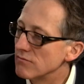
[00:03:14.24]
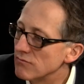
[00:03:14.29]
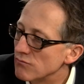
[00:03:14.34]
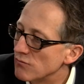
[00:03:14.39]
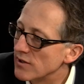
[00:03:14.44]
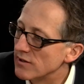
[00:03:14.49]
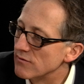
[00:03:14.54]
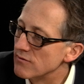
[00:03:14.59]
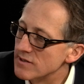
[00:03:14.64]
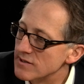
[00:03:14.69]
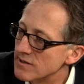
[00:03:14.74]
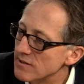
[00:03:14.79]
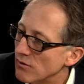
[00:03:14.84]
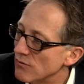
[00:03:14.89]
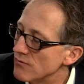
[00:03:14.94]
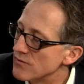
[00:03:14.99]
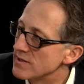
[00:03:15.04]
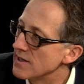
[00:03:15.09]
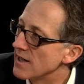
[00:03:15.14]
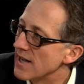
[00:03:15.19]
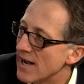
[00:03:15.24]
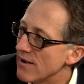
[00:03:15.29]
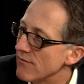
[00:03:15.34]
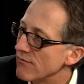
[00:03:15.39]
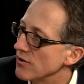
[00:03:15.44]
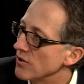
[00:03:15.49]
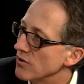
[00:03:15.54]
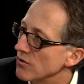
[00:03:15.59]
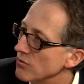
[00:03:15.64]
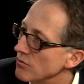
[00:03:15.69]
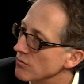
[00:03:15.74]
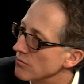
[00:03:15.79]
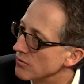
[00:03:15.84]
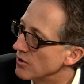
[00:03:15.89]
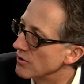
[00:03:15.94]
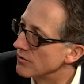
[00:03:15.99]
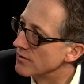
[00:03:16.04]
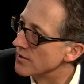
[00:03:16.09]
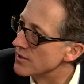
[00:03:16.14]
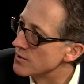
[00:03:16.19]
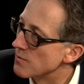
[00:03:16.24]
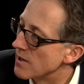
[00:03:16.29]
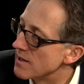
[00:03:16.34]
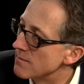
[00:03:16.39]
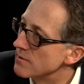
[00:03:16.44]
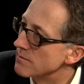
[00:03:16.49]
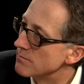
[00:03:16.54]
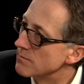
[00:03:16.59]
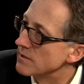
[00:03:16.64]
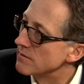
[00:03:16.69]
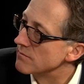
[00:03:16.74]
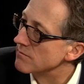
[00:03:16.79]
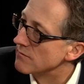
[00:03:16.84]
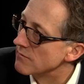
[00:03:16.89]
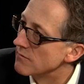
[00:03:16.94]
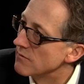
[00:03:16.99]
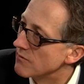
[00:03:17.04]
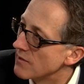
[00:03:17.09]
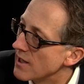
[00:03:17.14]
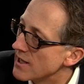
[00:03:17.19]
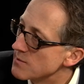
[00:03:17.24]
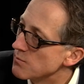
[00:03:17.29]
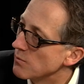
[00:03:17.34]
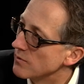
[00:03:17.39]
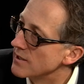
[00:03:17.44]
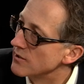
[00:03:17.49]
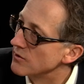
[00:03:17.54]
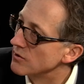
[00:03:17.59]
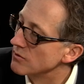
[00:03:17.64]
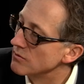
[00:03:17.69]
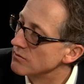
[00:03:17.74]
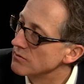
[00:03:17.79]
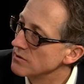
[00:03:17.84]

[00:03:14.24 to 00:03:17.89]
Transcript: whether it's in obviously Africa or God knows where, but that's what they do.